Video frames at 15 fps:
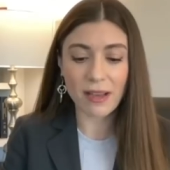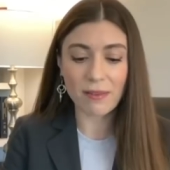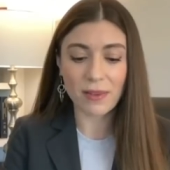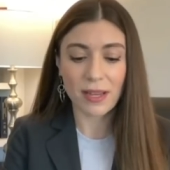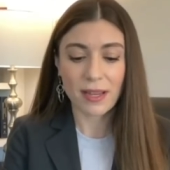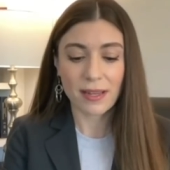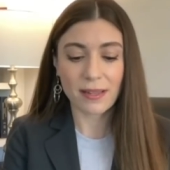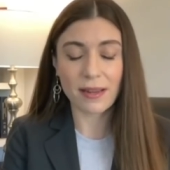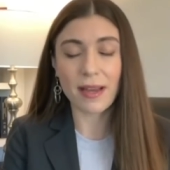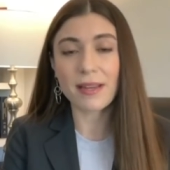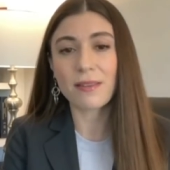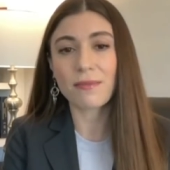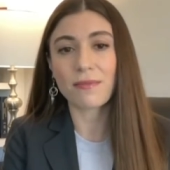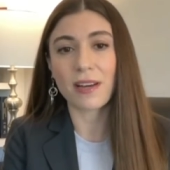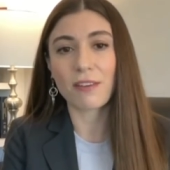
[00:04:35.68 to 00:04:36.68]
you have
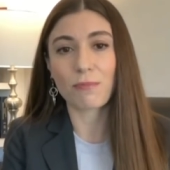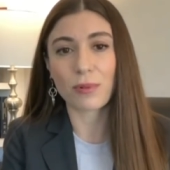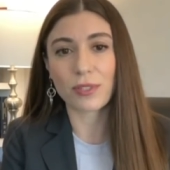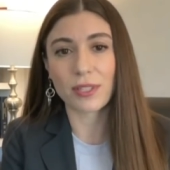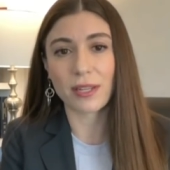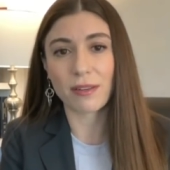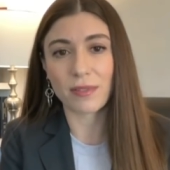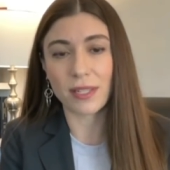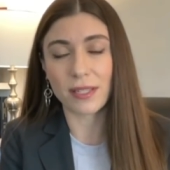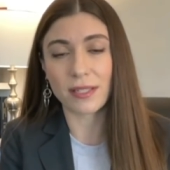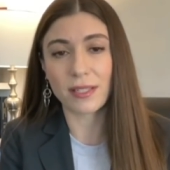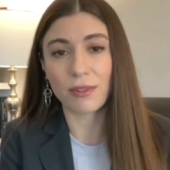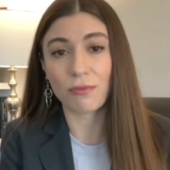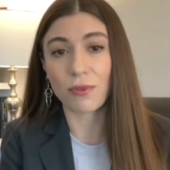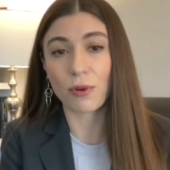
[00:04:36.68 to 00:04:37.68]
95% of
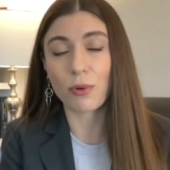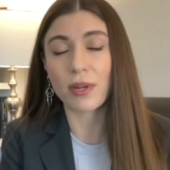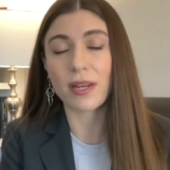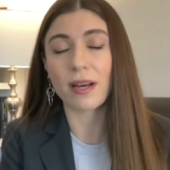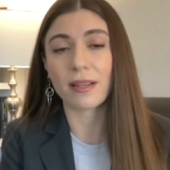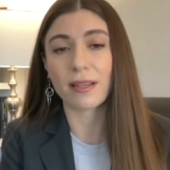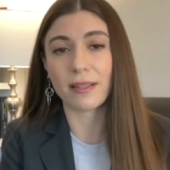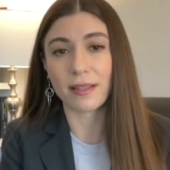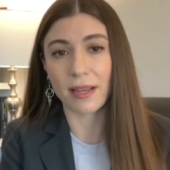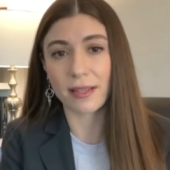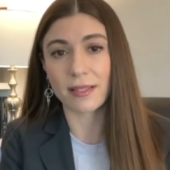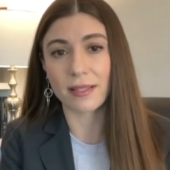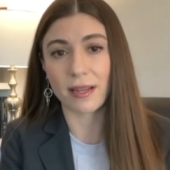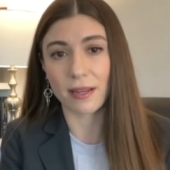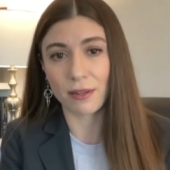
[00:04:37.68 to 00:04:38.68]
D.C. who voted
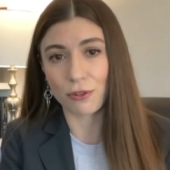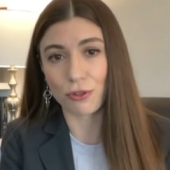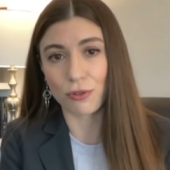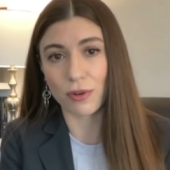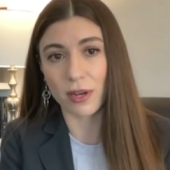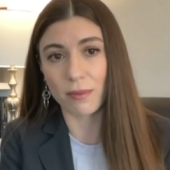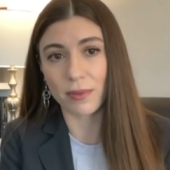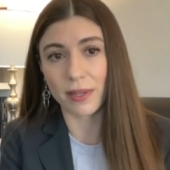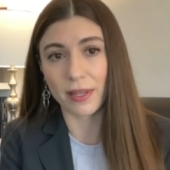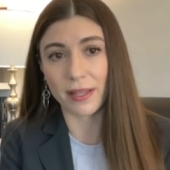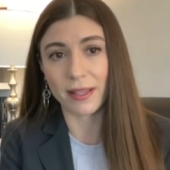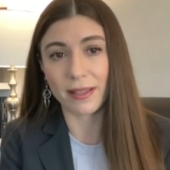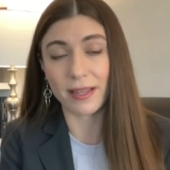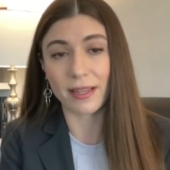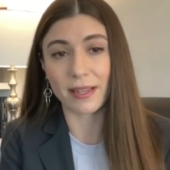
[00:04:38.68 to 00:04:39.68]
against Donald Trump.
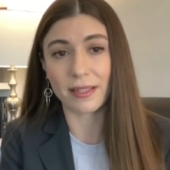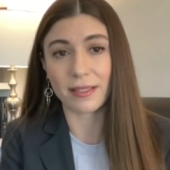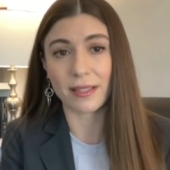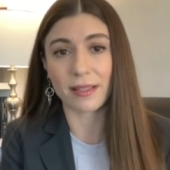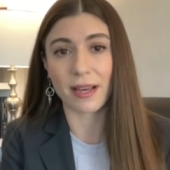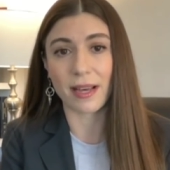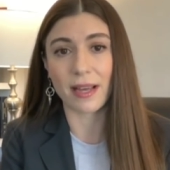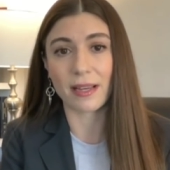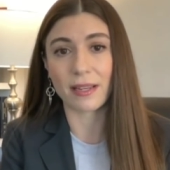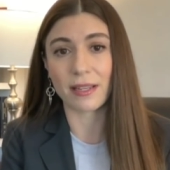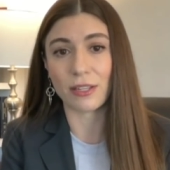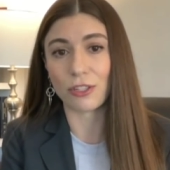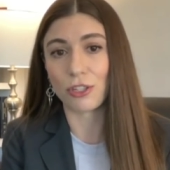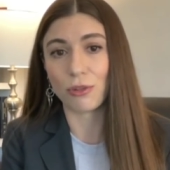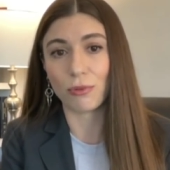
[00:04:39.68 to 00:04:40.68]
And they did that
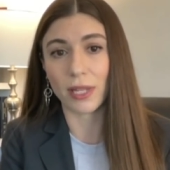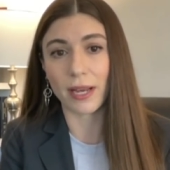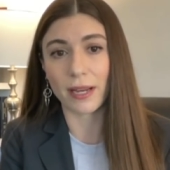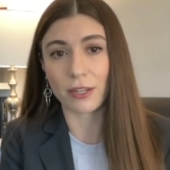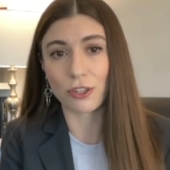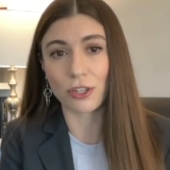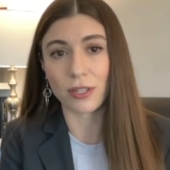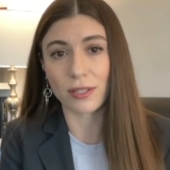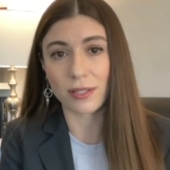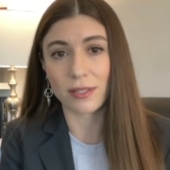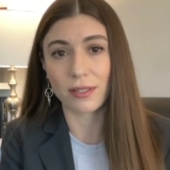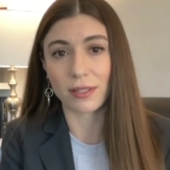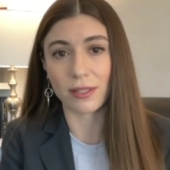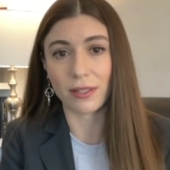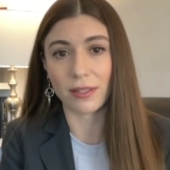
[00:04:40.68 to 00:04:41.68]
in two
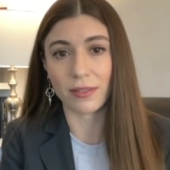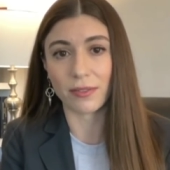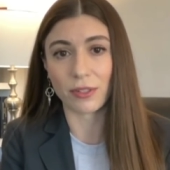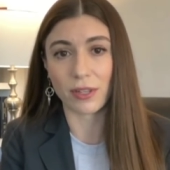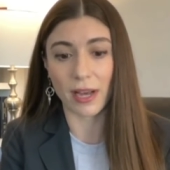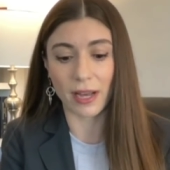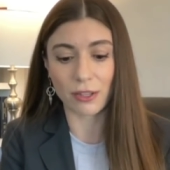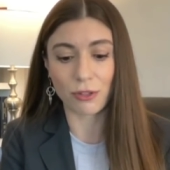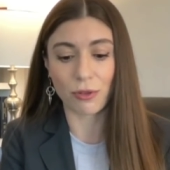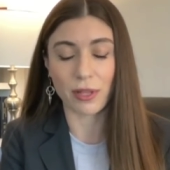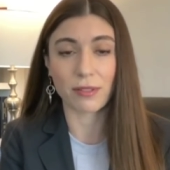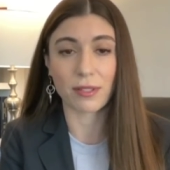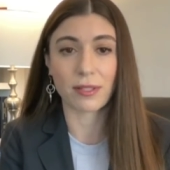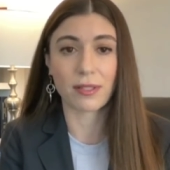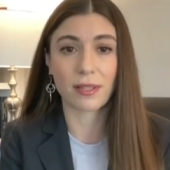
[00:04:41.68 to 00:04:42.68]
elections,
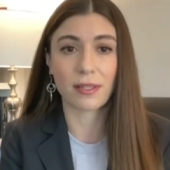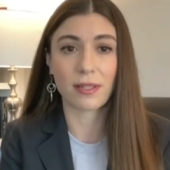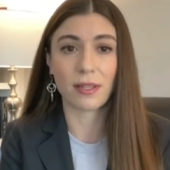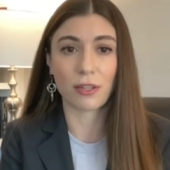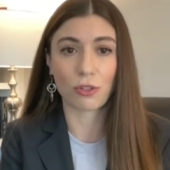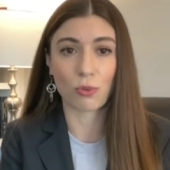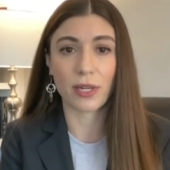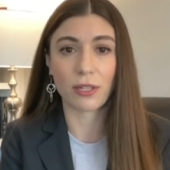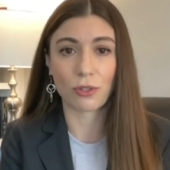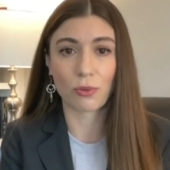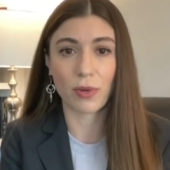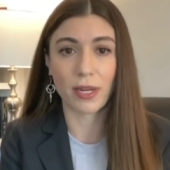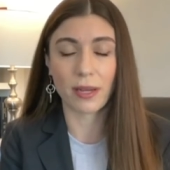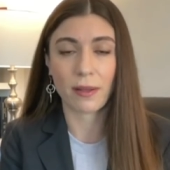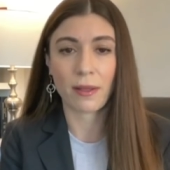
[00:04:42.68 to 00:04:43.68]
2016 and
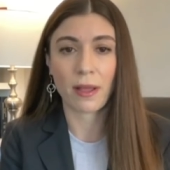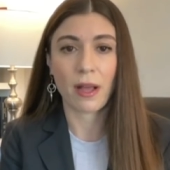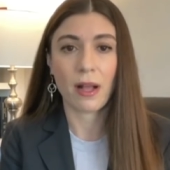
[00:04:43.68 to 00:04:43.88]
2020.